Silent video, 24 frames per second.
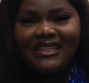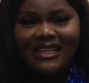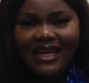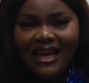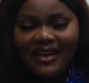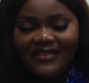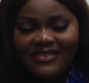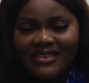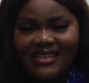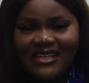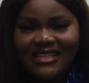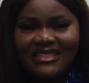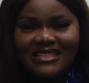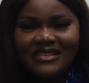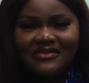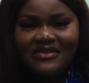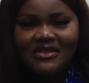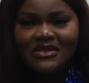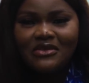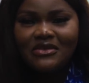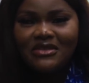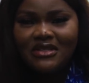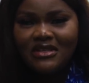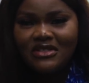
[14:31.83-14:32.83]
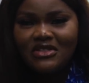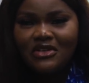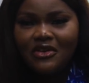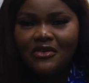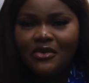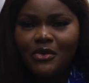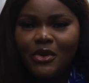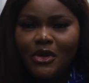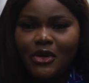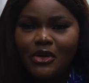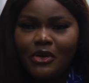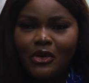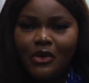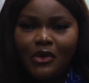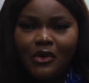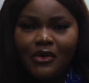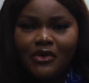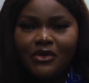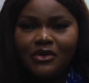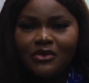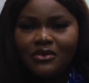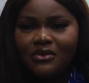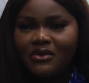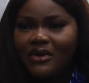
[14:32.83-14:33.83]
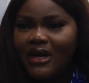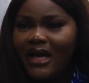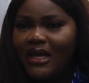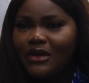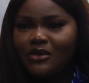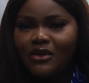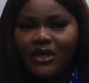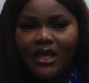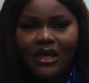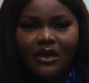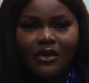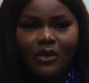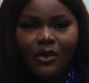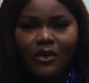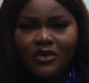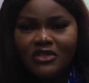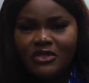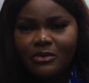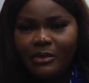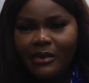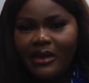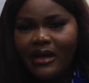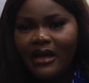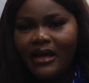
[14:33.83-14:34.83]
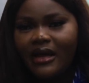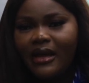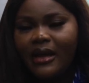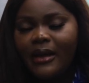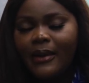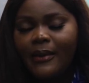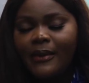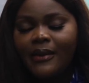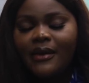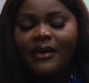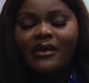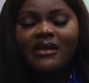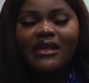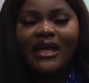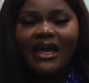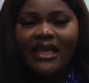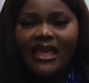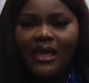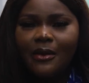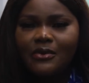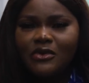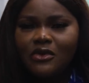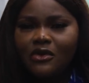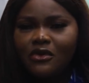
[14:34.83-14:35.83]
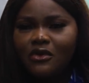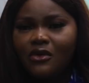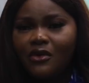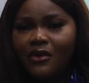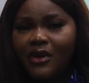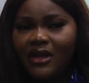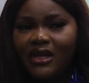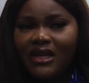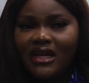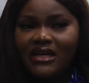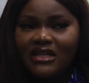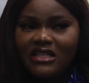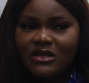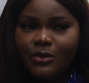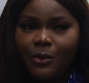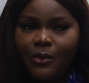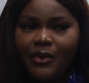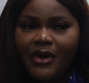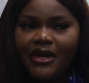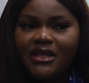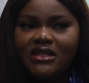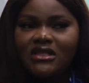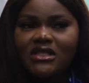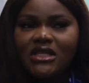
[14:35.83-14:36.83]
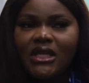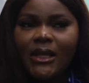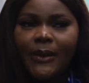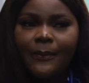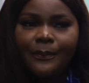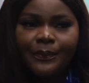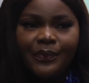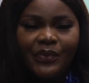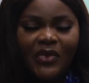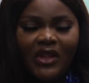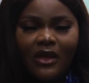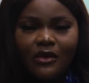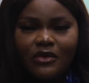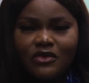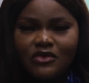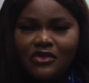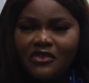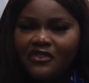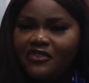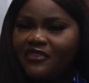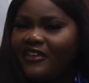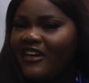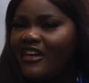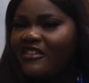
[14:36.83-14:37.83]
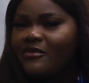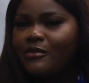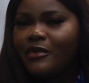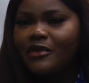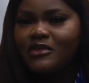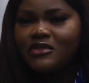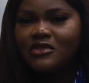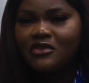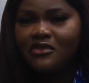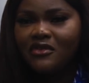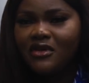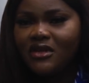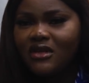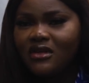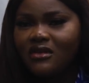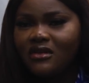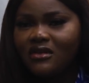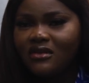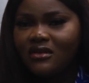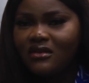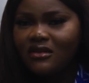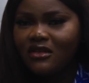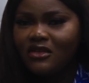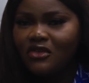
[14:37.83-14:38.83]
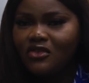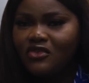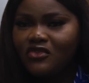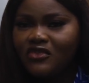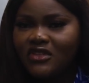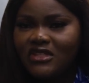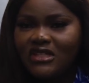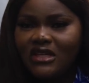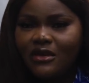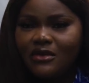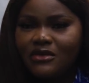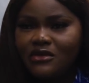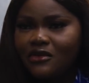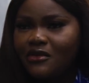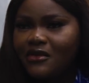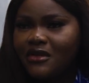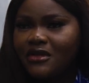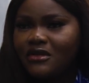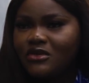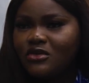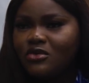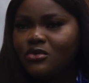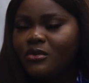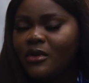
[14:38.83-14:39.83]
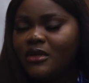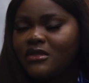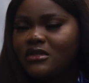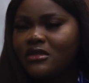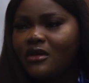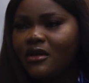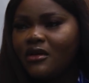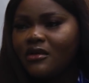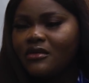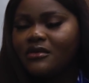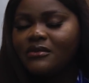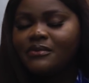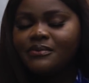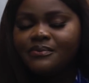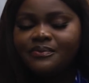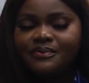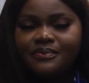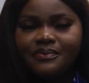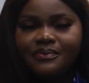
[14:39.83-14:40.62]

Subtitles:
After the interview, they'll say, sorry, we're going to call you. I don't get calls back. That kept on going. At this point, I was doing 5 months already. The new visa was already 2 months gone.